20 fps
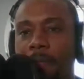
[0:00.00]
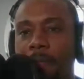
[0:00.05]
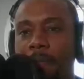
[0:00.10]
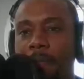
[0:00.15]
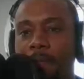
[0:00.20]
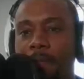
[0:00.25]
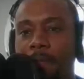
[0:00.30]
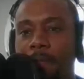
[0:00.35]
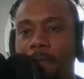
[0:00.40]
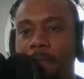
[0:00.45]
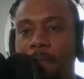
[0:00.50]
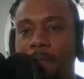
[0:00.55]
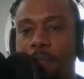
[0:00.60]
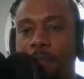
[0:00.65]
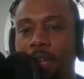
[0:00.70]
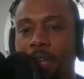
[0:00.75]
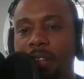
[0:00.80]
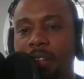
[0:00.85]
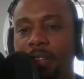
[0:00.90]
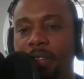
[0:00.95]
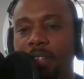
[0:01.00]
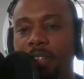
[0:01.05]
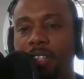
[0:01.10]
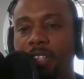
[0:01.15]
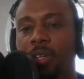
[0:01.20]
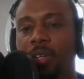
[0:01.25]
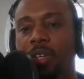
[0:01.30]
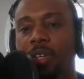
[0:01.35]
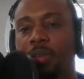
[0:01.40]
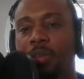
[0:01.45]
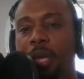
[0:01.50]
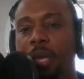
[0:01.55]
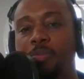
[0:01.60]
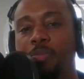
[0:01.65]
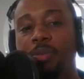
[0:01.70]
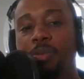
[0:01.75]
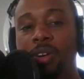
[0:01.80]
And people are